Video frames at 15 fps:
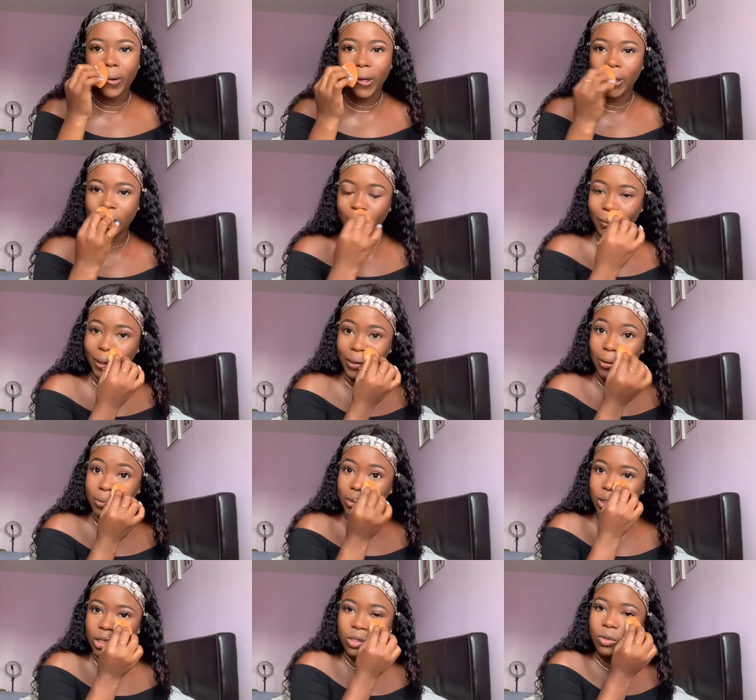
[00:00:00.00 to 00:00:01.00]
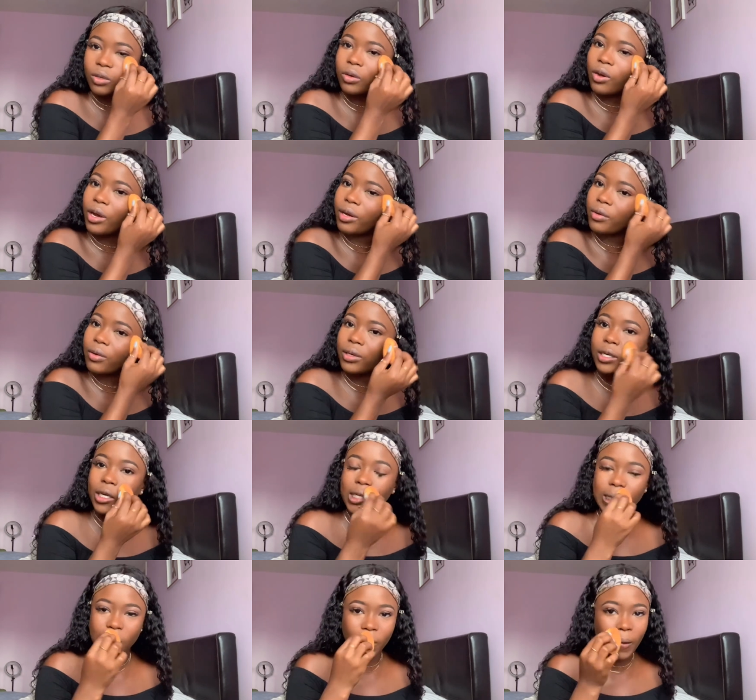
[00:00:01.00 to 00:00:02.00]
there. Somebody obsessed with going around there.
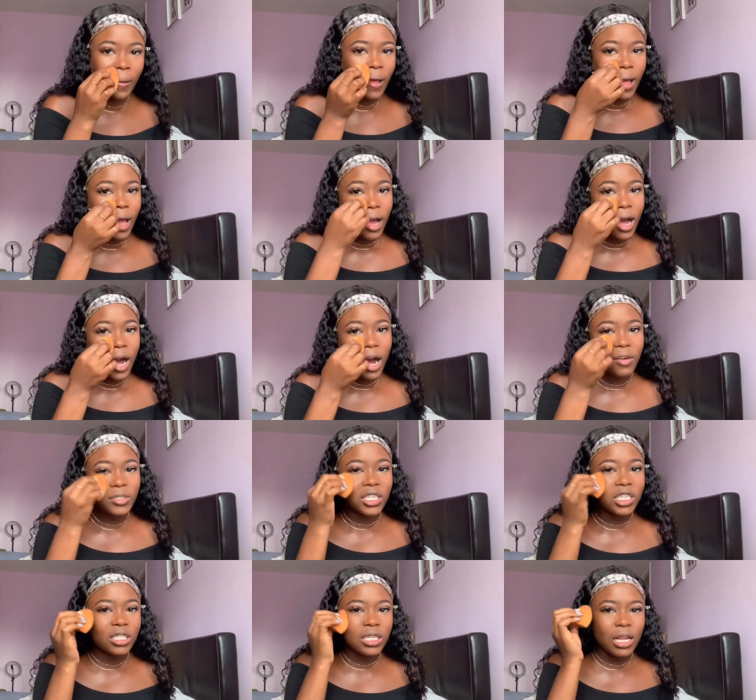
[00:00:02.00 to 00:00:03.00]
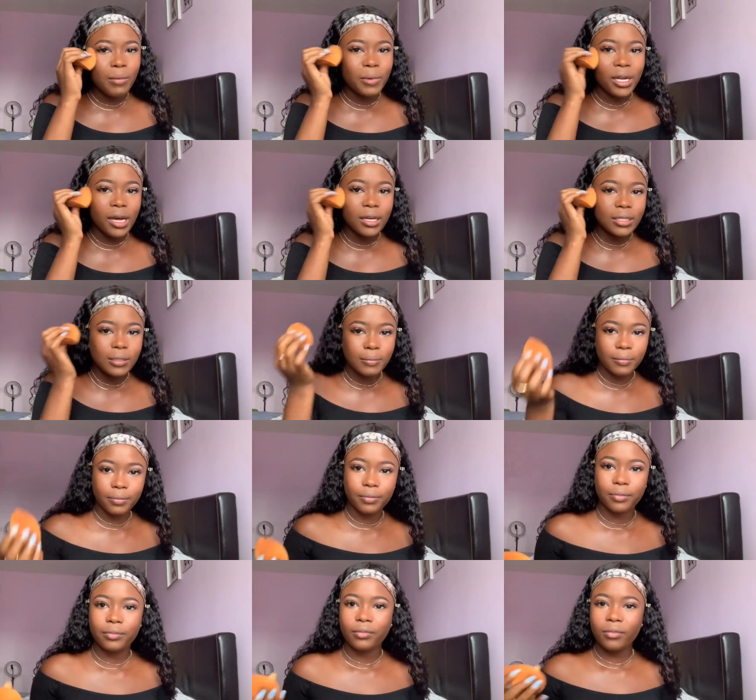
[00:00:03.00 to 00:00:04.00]
So after she tell me
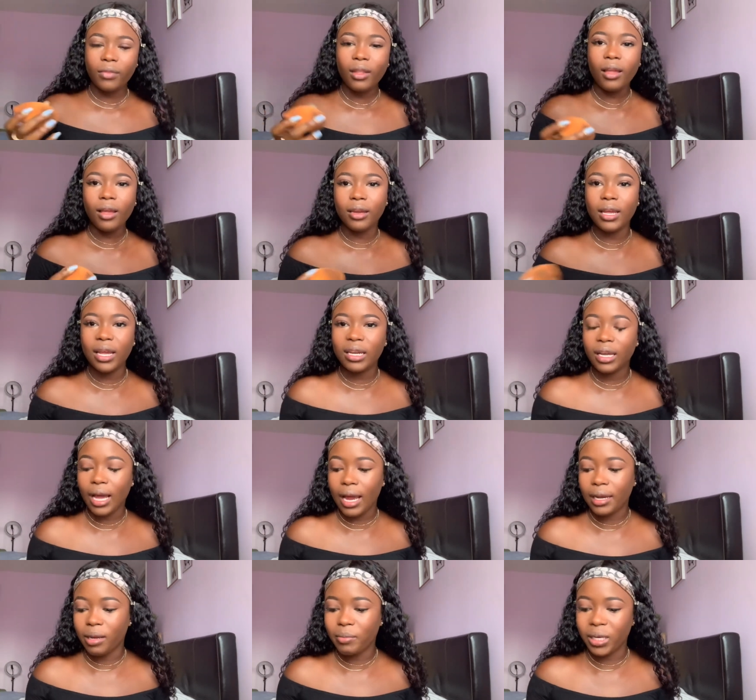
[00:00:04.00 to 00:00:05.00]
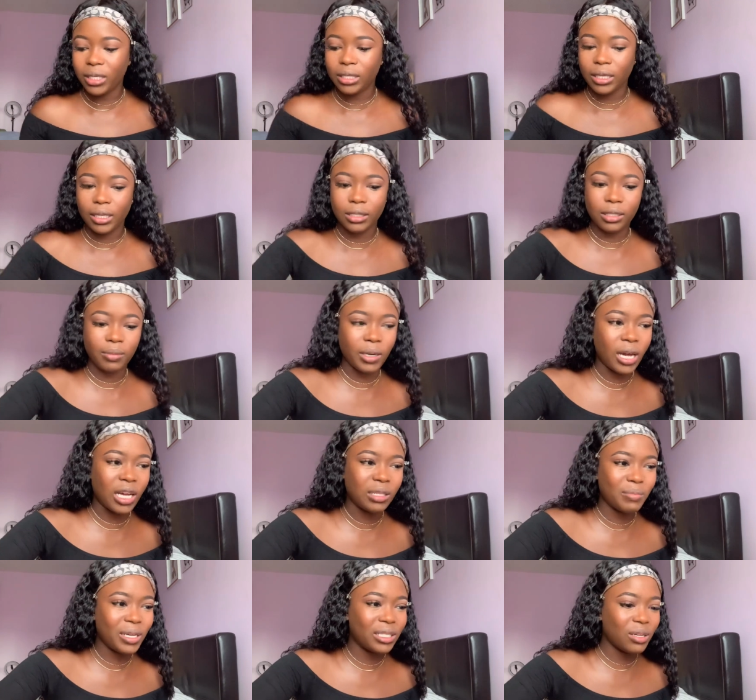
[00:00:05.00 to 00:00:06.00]
that they kind of make sense, because
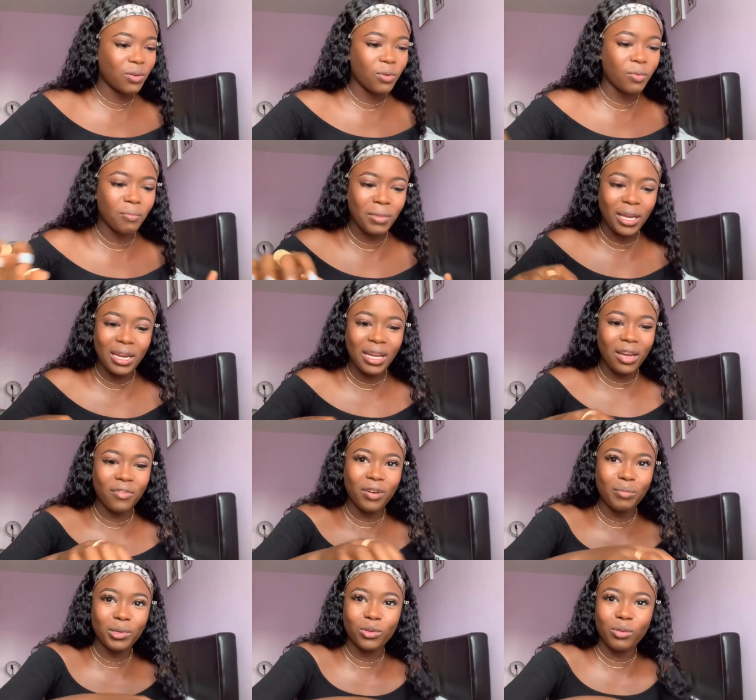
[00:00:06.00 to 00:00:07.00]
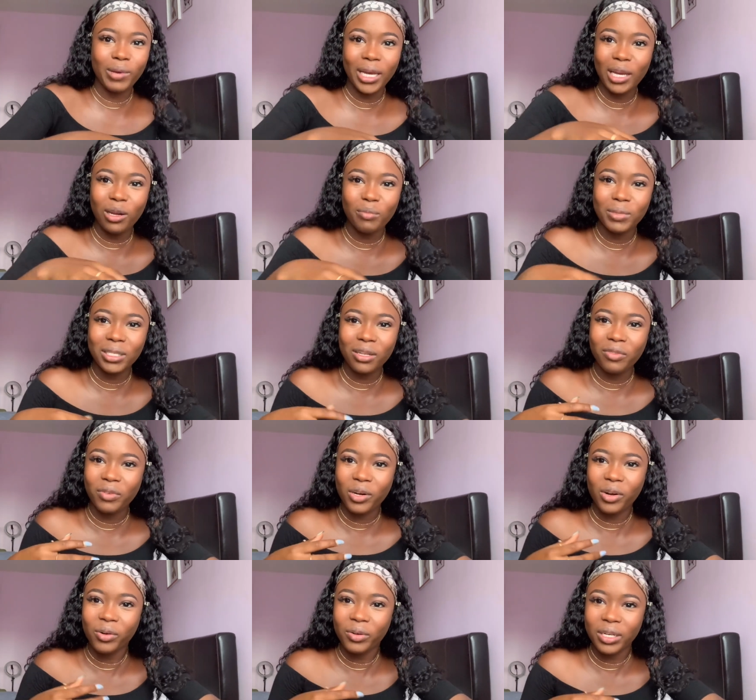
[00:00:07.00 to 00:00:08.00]
me, so me didn't have one, me told me I kill myself for
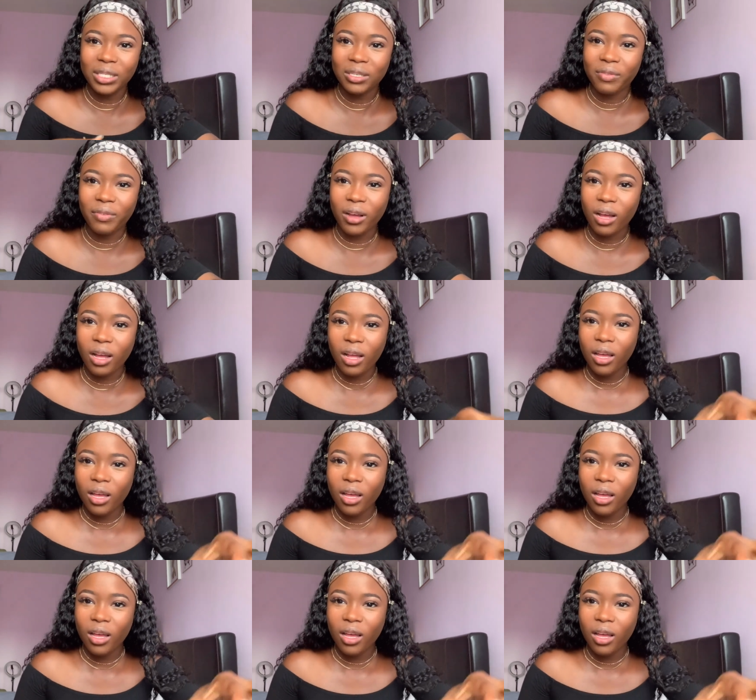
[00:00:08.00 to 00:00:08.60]
going around the sofa.